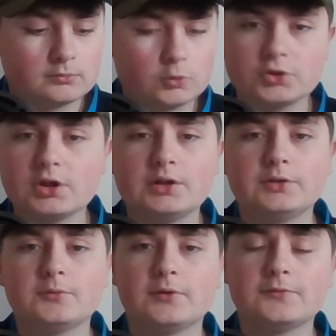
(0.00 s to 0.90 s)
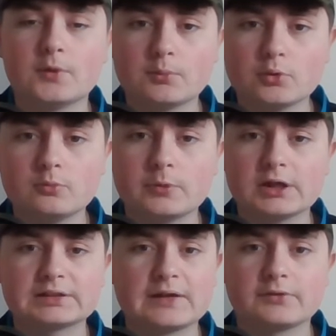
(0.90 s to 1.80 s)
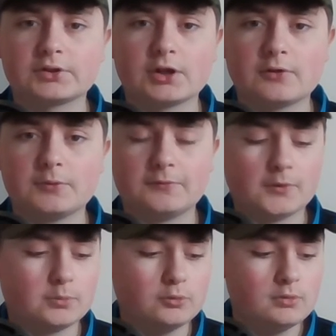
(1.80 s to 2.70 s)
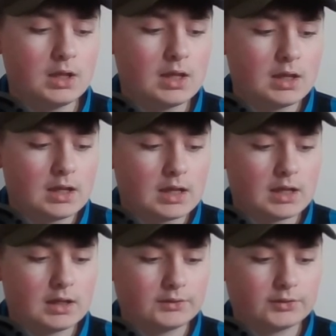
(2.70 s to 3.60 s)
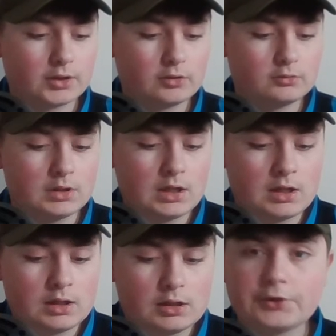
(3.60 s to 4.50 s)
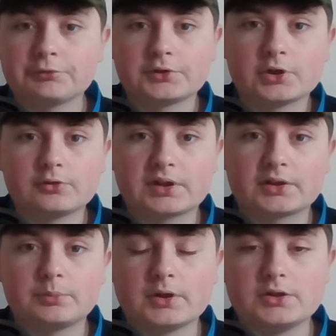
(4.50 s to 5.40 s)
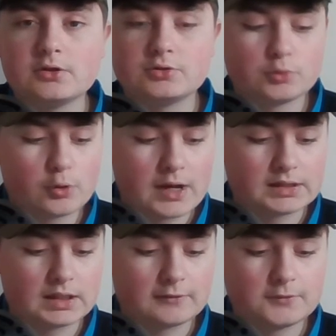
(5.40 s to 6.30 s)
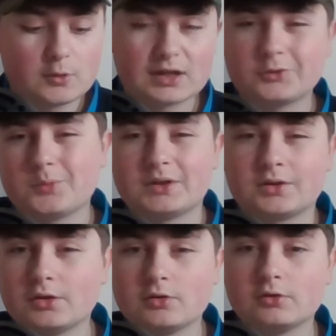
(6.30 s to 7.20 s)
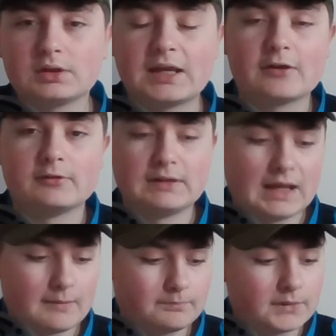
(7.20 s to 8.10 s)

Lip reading: We'll start off with football. We hardly ever start off with football. So lots of results as per usual, and then a few extra bits of news here and there.